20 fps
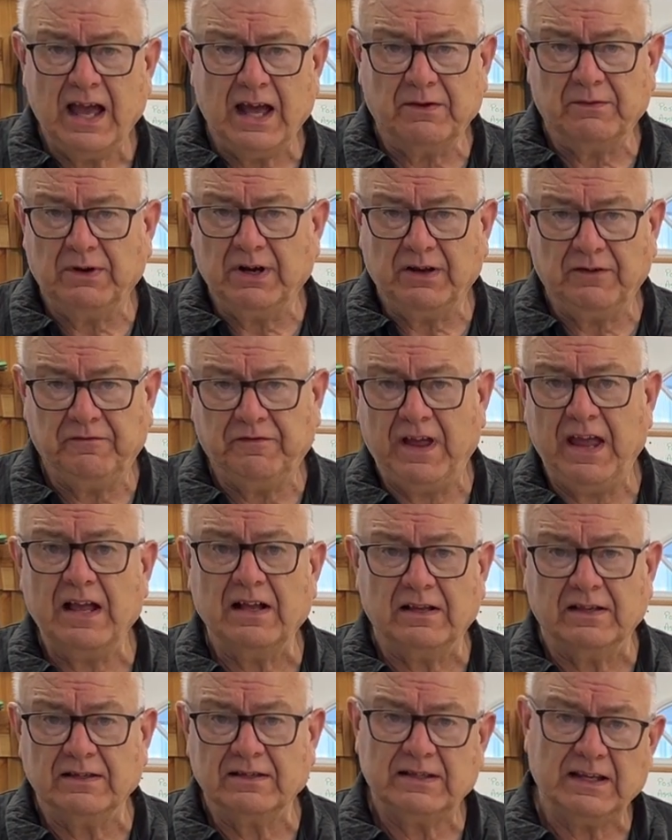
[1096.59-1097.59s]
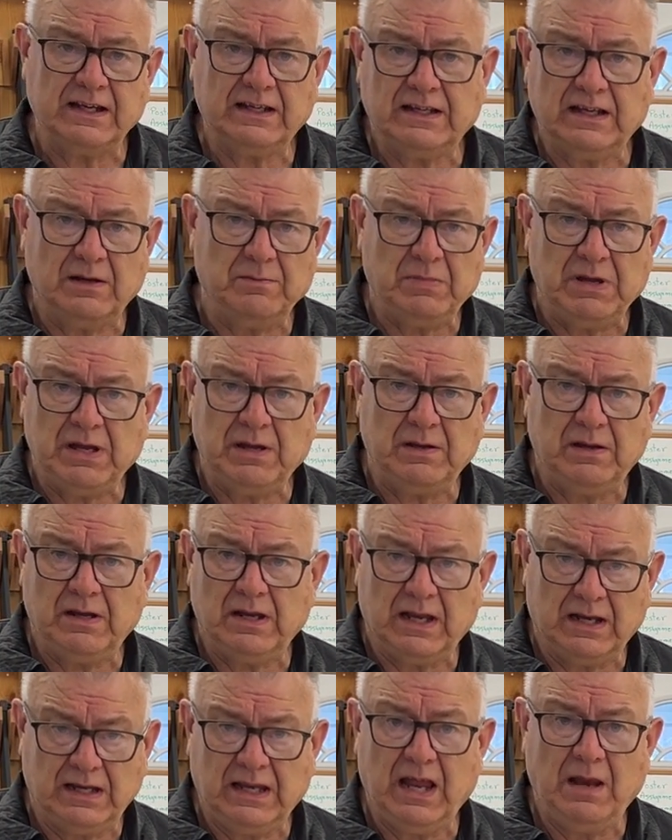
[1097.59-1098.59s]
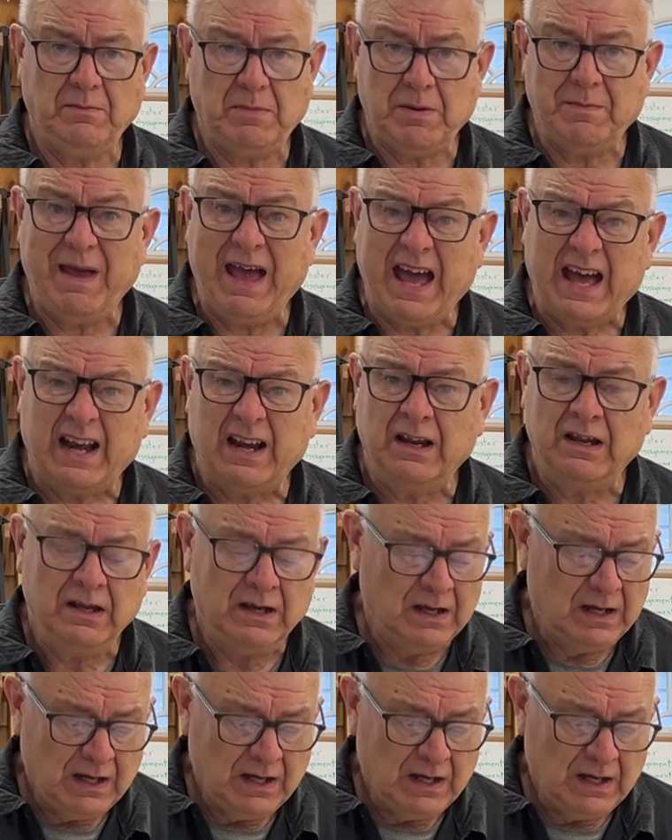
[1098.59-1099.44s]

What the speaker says: And when it fails, it can be bad.